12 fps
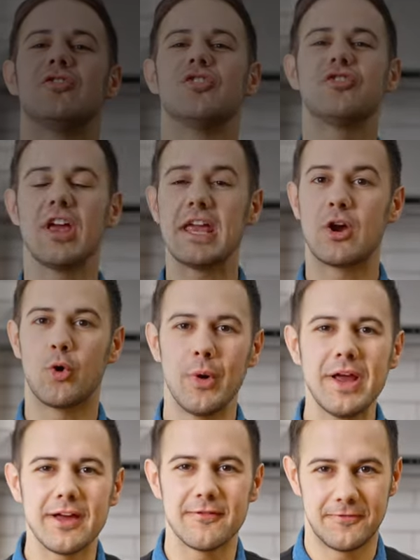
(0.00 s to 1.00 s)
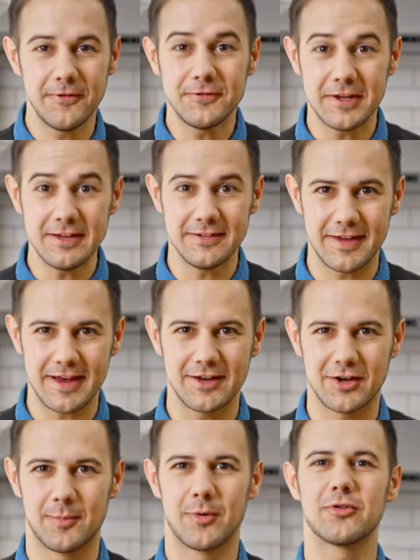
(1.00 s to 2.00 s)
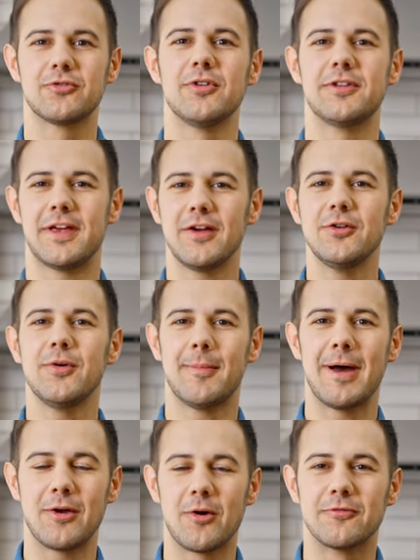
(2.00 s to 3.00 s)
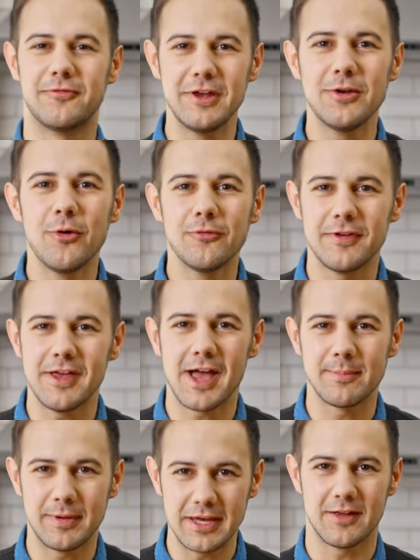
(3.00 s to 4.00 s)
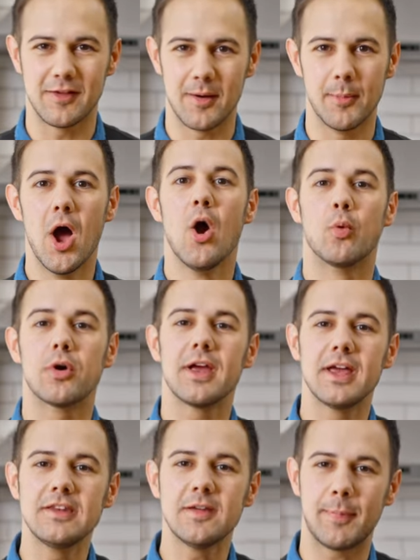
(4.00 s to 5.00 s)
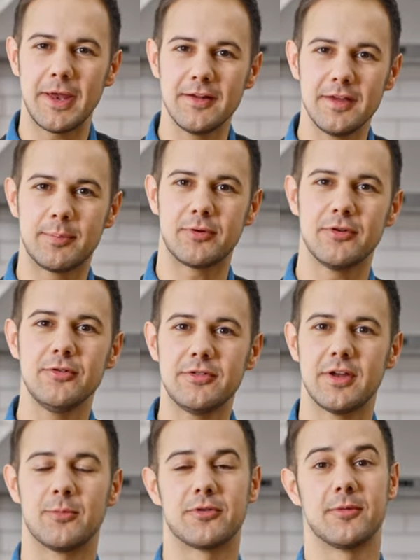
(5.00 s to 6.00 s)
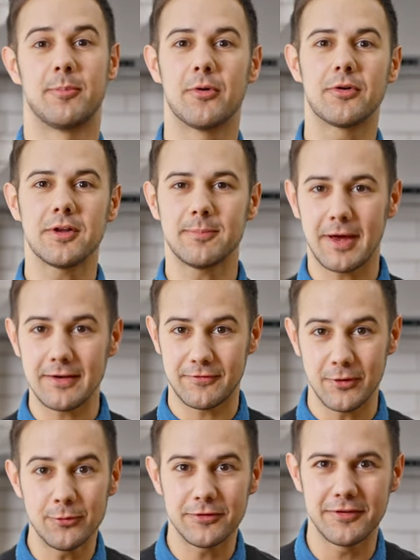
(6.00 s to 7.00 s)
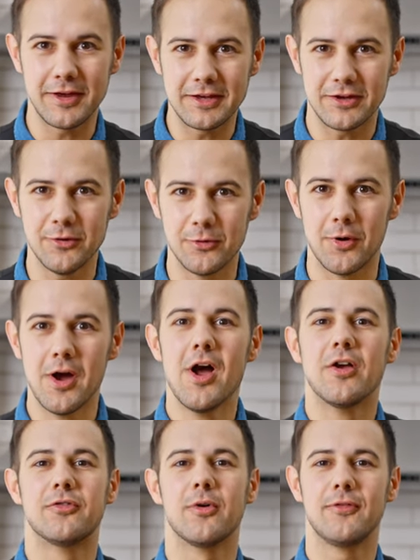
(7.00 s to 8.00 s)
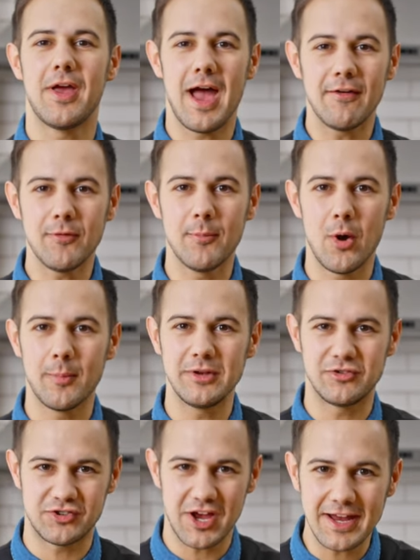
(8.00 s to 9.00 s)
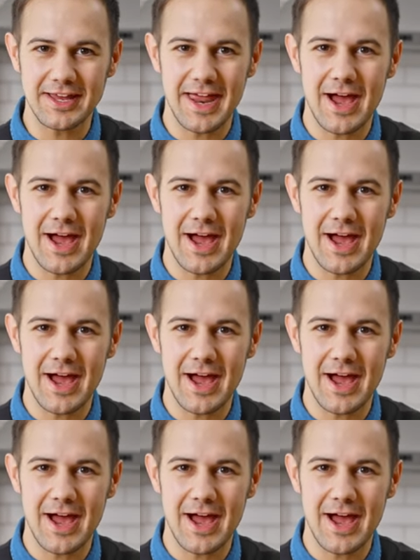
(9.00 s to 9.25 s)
just a quick 15-second commercial to tell you about our Vino VIP Club. We're independently produced and we're supported by viewers like you. So if you have a moment, check it